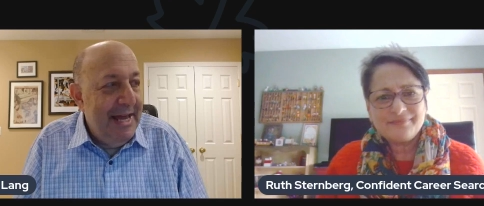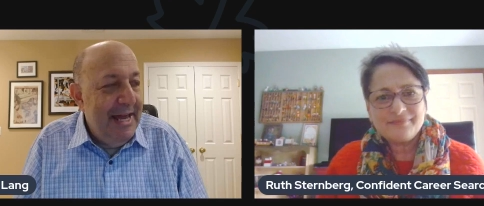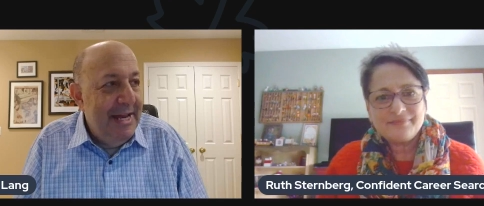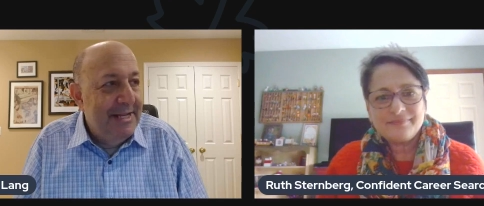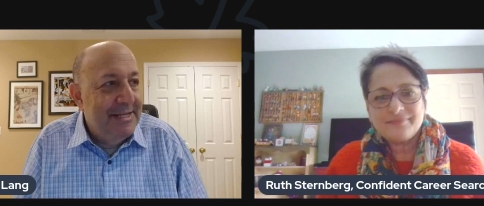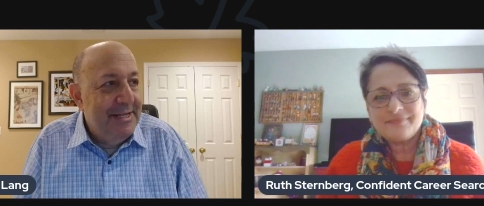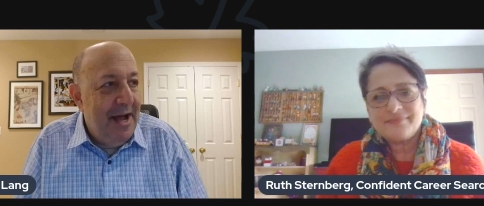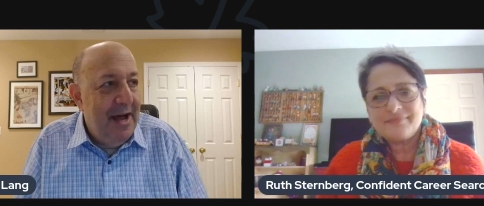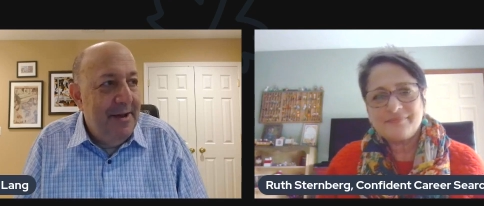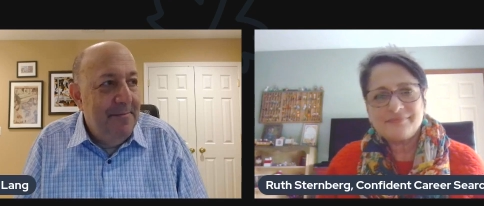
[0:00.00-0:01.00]
Speaker 1: and it's
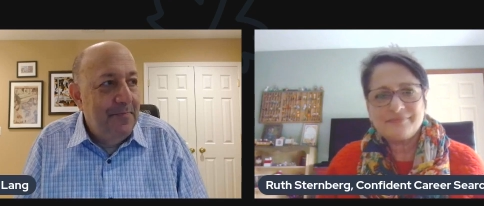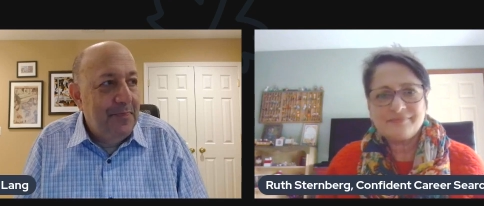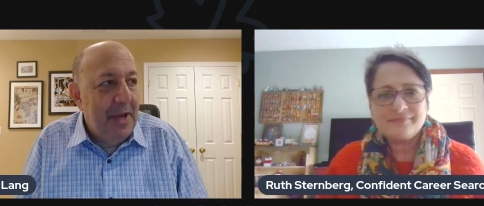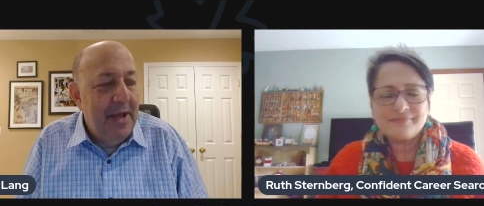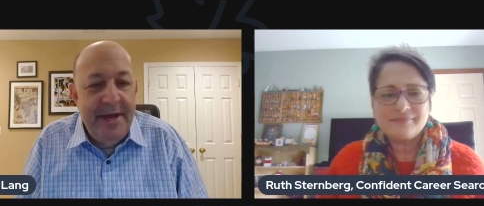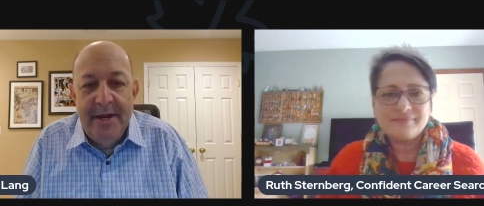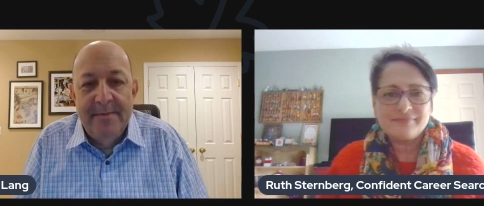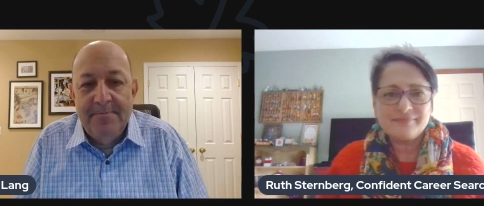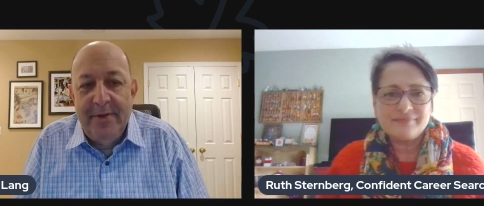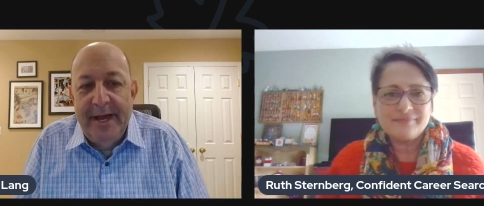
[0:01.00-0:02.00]
not a hit
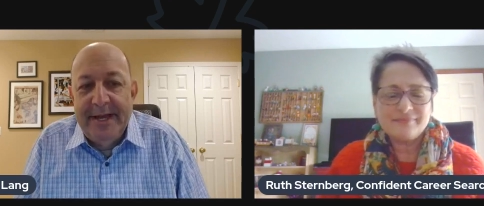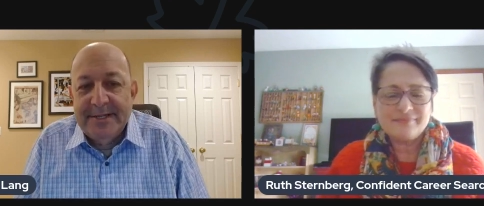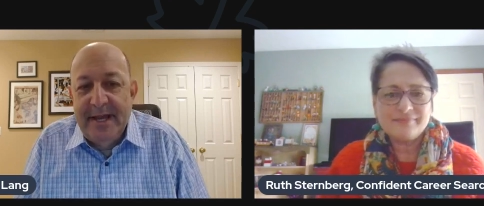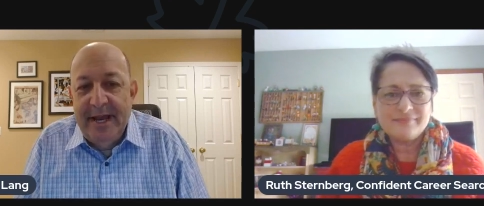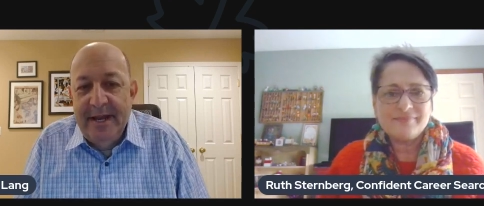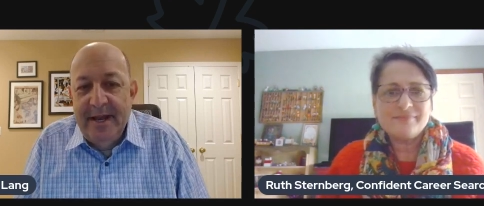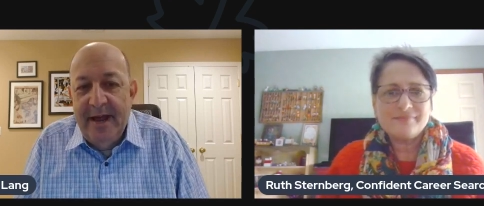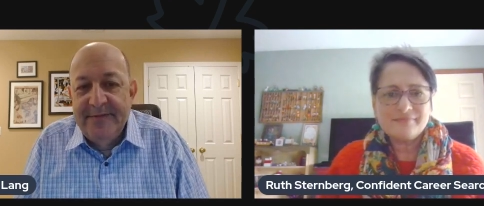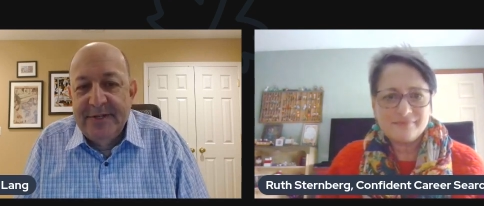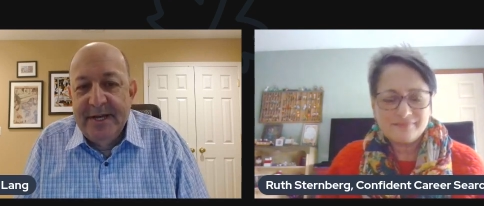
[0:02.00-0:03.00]
up place. And
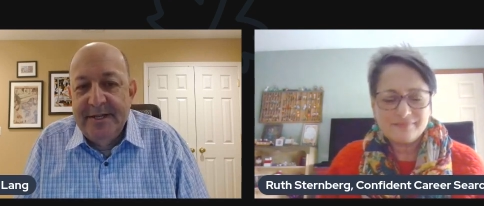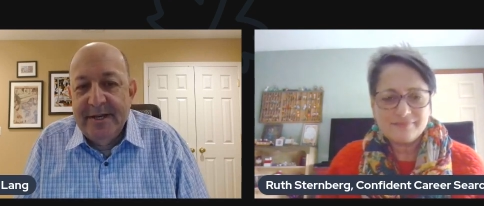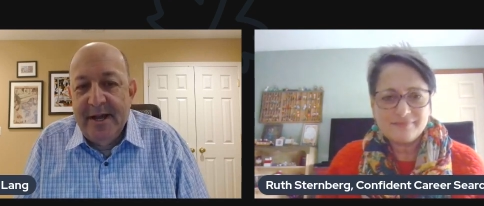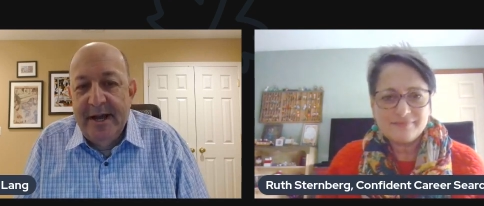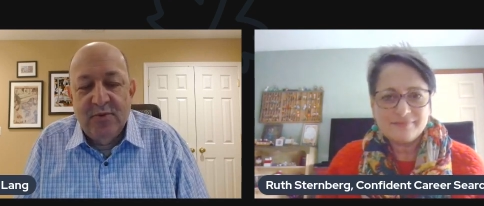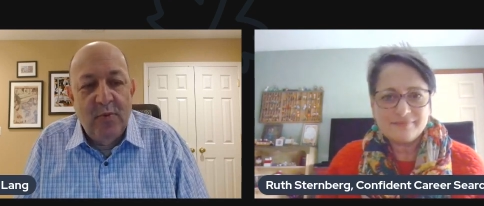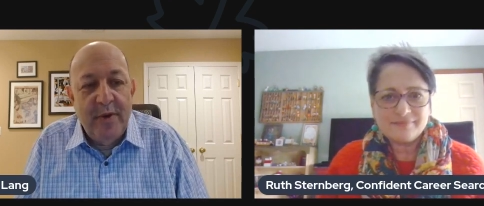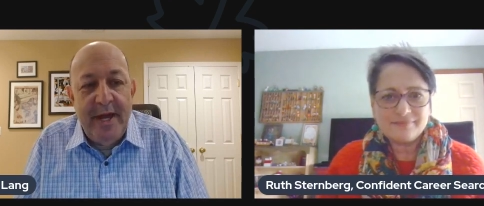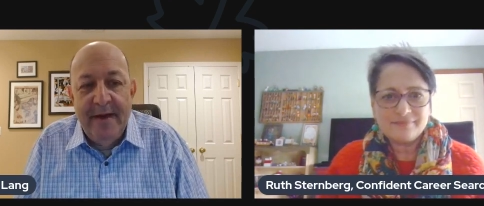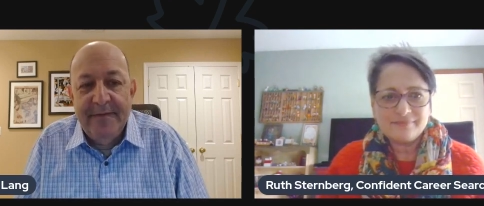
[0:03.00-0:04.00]
I've said to guys,
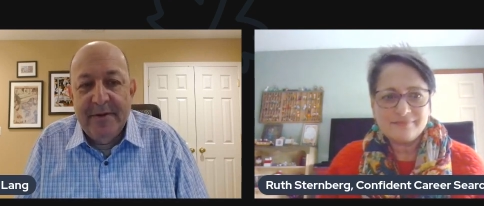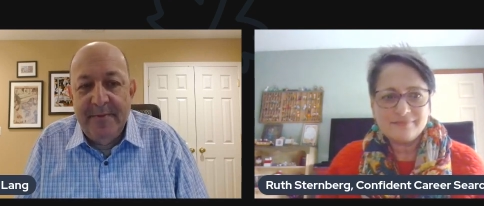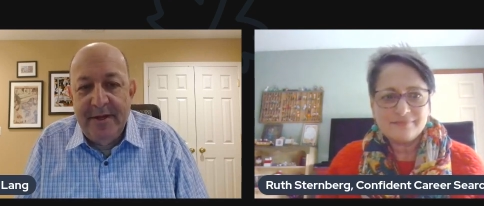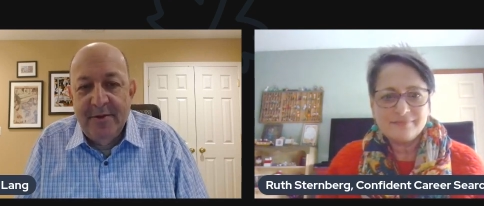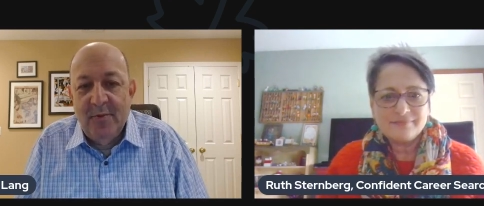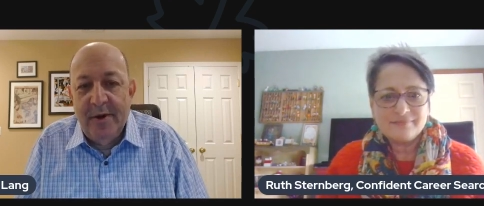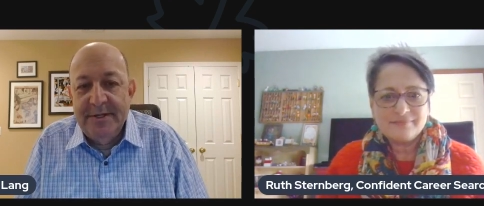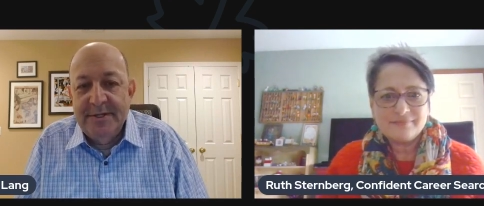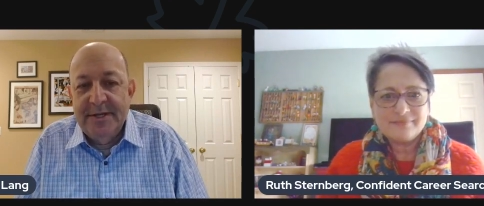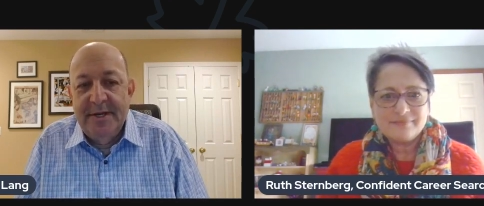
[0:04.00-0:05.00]
we have to be the ones